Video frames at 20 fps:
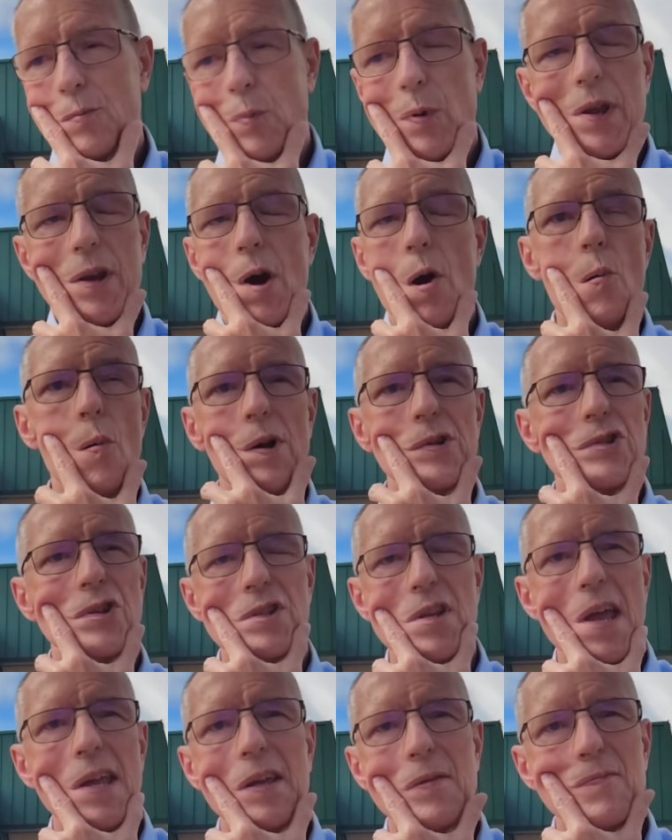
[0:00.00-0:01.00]
we don't want you
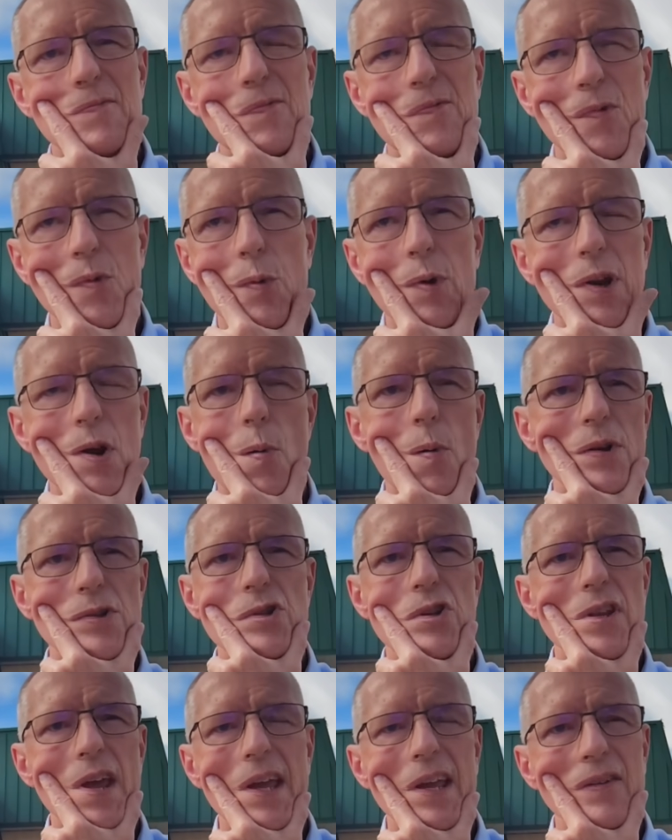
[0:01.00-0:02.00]

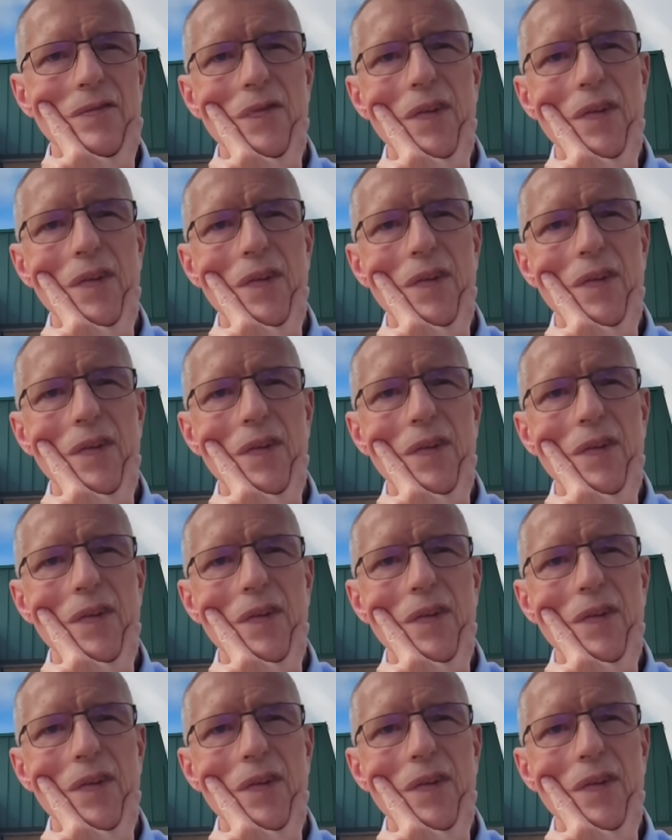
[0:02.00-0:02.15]
taking